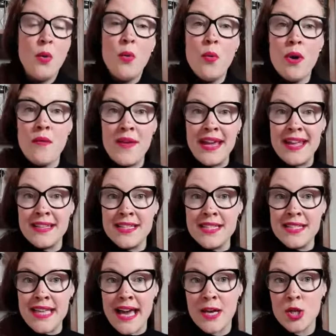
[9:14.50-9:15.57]
or we can
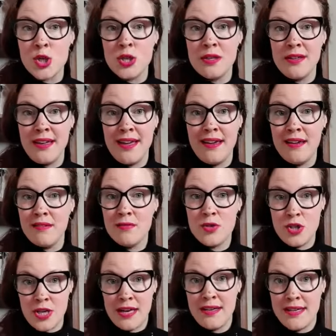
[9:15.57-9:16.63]
sexually
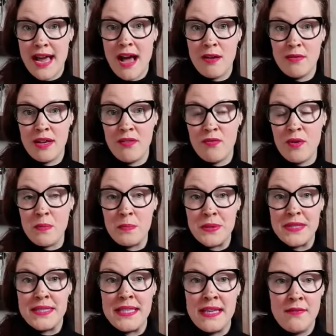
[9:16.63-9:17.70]
shut down if we are
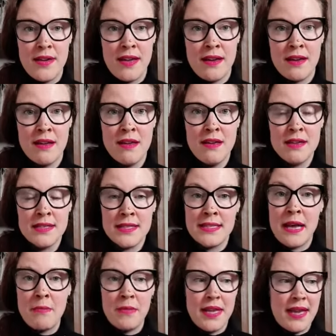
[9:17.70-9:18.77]
perceiving
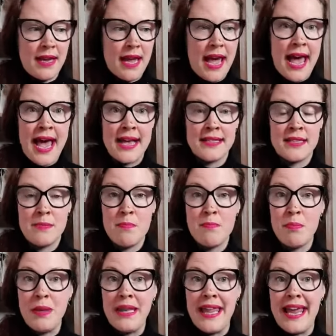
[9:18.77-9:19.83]
something as
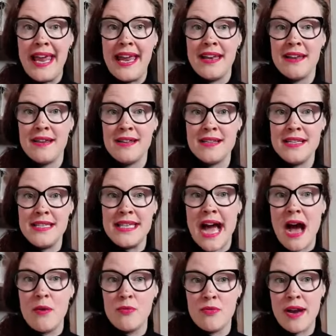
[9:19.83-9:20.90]
plain
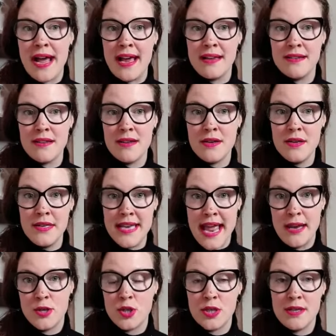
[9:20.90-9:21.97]
downright
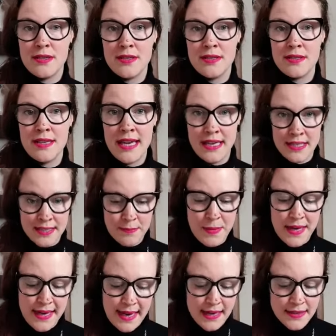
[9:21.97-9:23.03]
dangerous
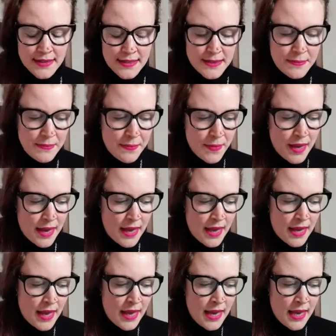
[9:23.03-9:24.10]
experience
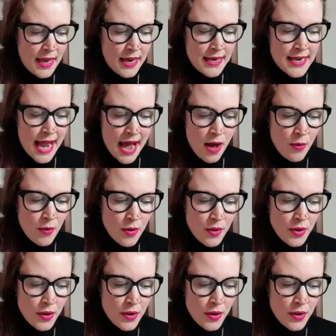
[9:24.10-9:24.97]
now